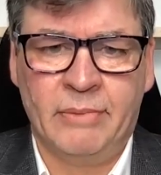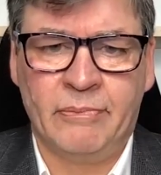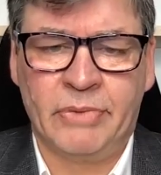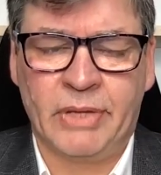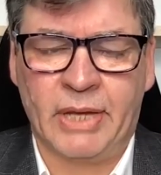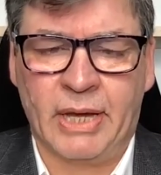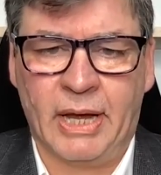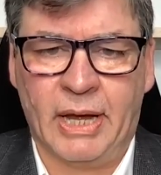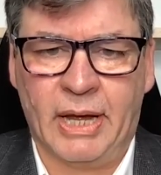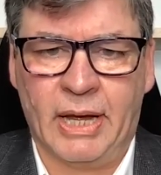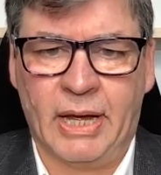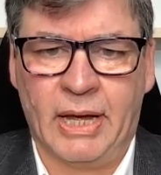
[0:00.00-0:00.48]

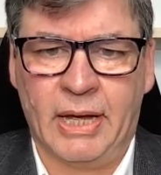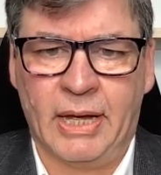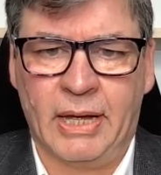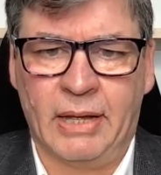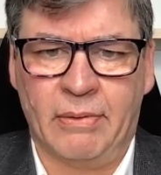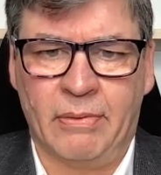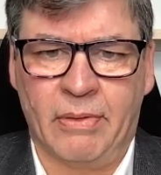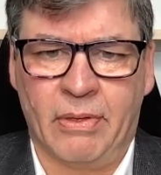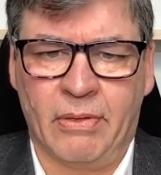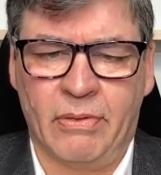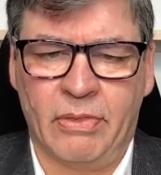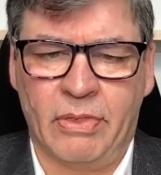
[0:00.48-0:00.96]

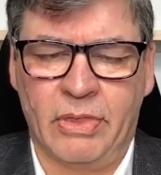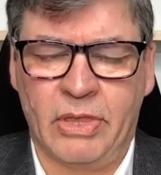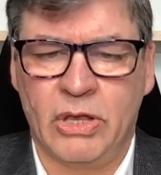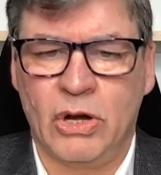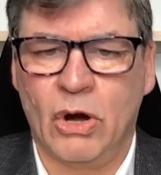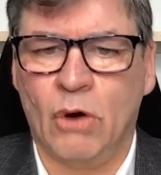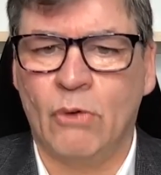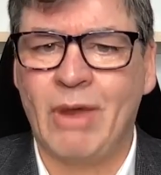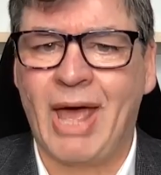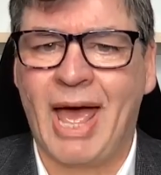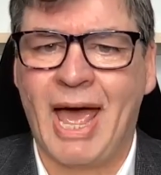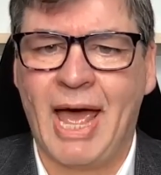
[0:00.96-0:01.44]
You
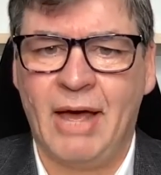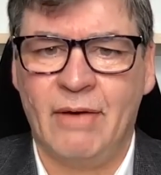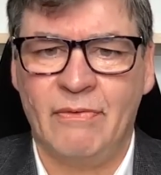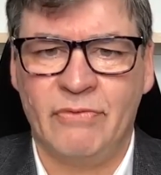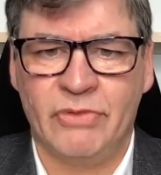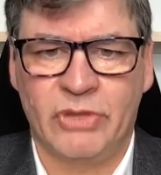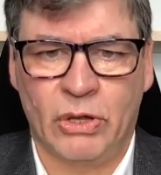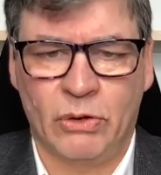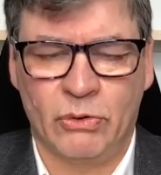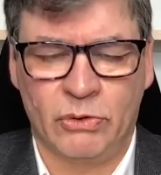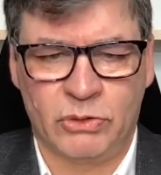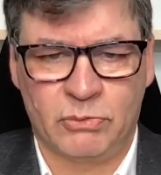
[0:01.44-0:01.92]
don't
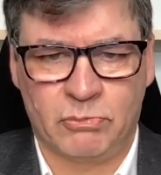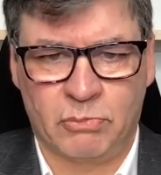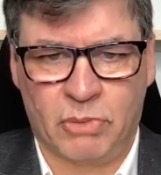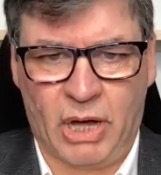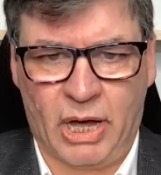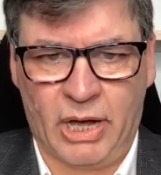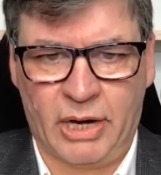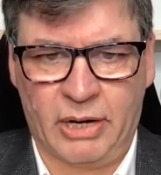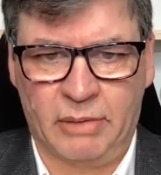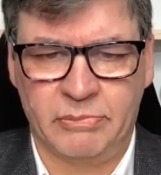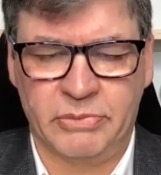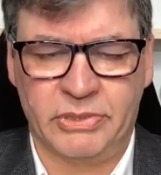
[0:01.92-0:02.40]
have those
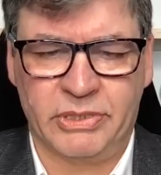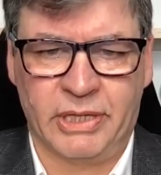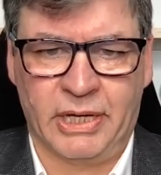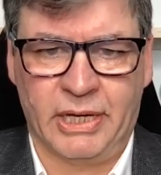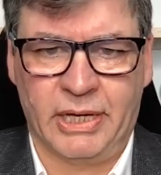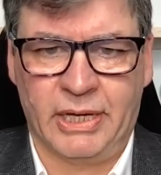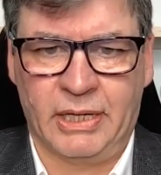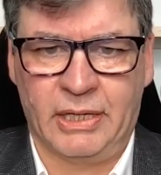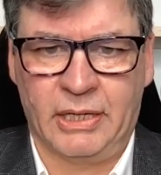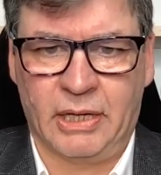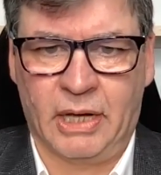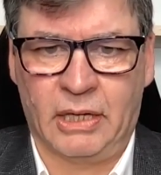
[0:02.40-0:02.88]
bottoms
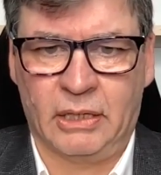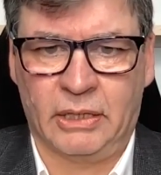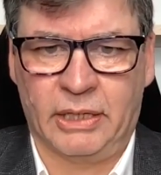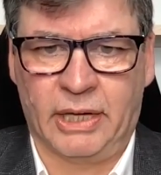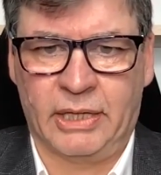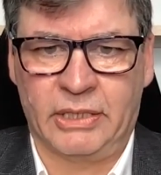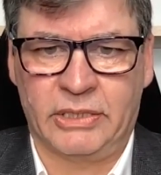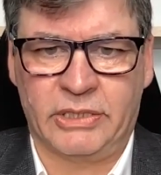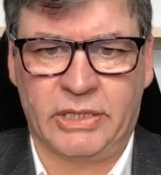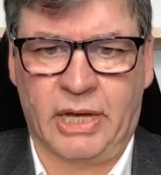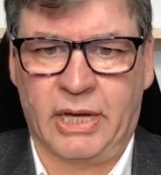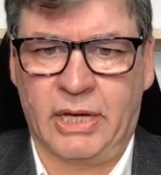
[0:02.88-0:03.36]
in a,
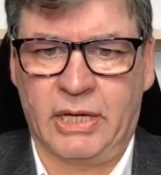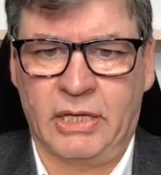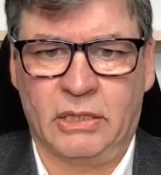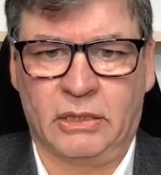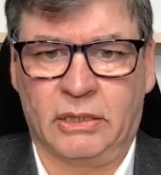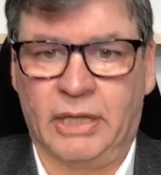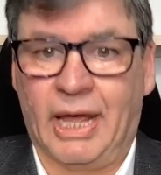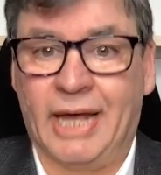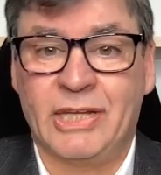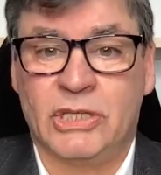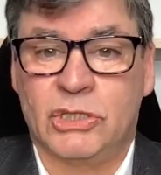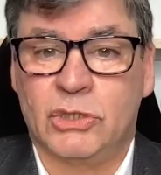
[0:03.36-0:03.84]
like say,
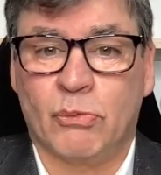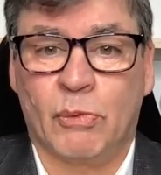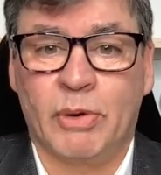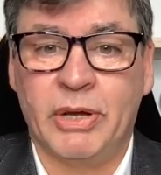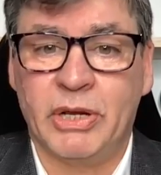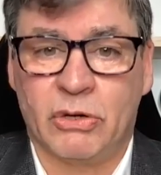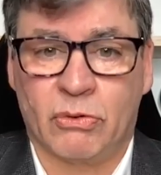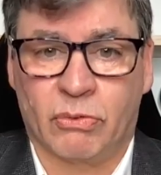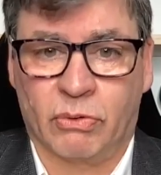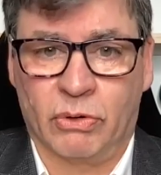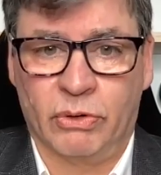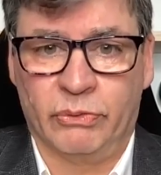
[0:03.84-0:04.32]
light
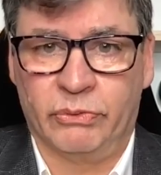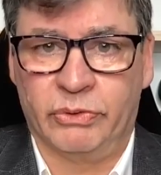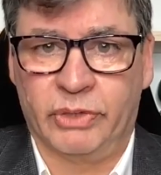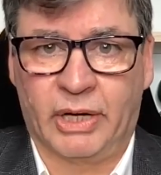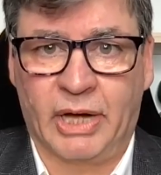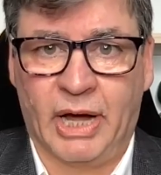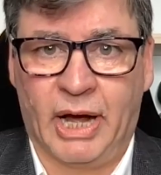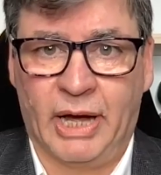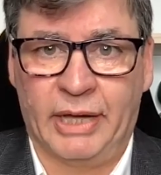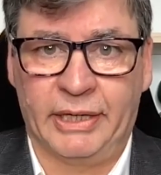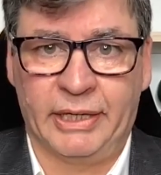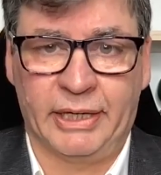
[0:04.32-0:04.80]
sweet crude, the
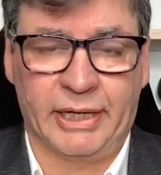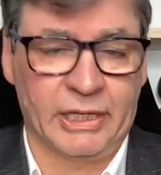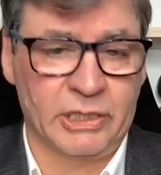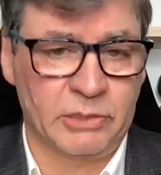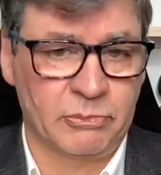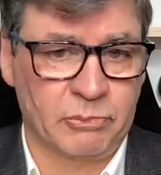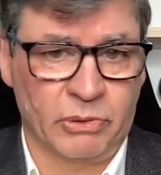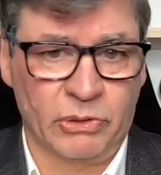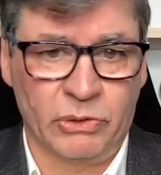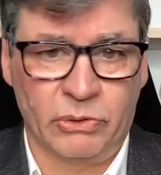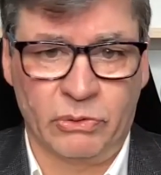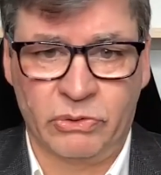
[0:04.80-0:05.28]
kind that gets
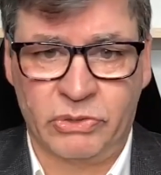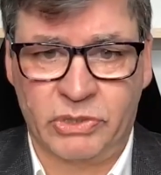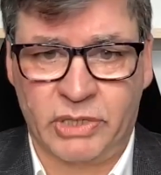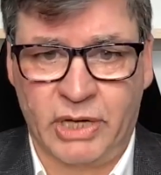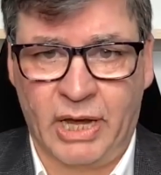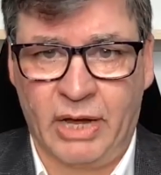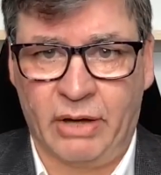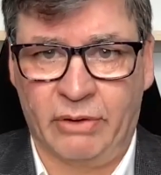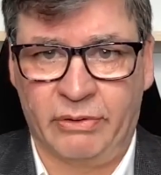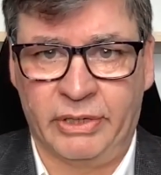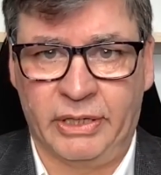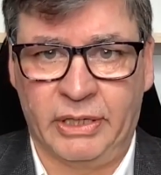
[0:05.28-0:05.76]
produced
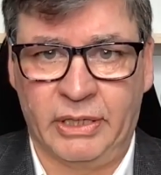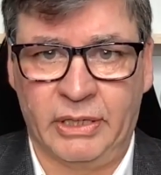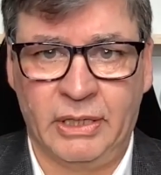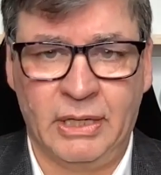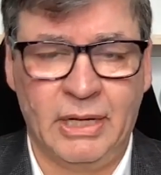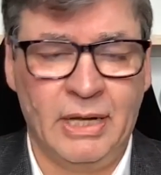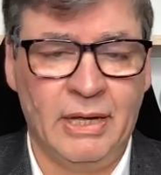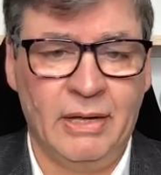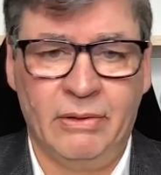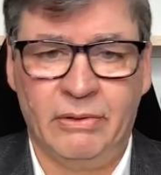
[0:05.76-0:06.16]
down in